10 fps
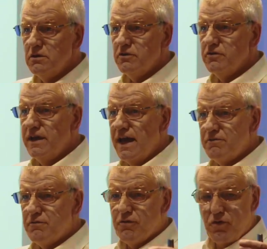to
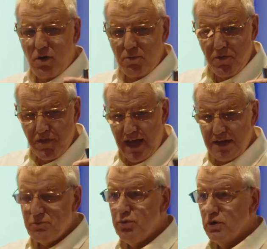get from that
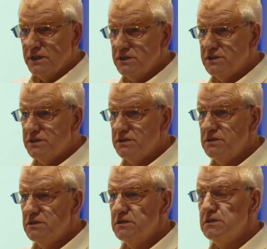point
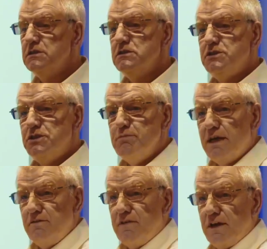to
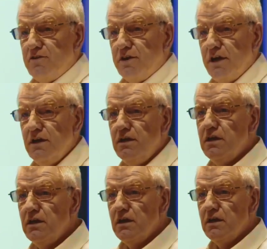manufacturing
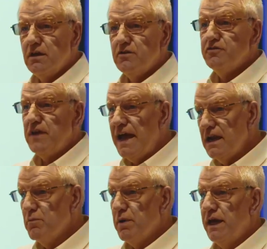
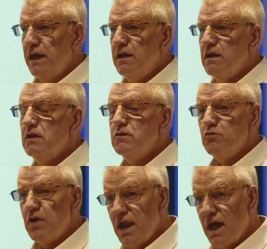scalably,
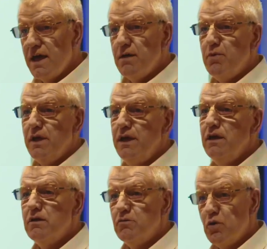reliably,
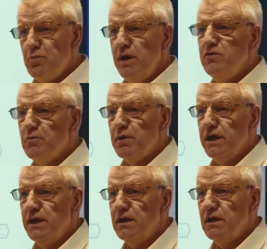
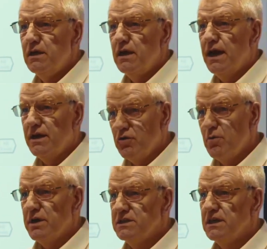repeatably, and
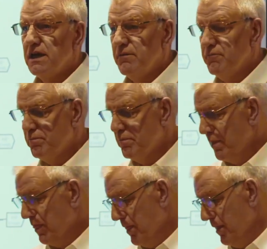robustly?
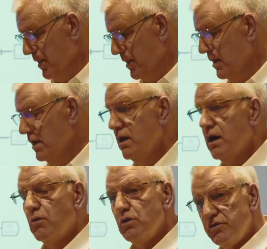
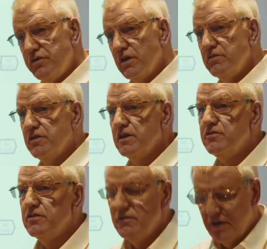And we'll return to
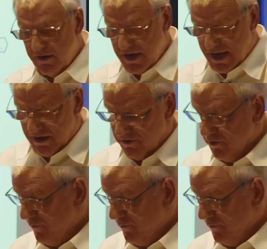this at the very end.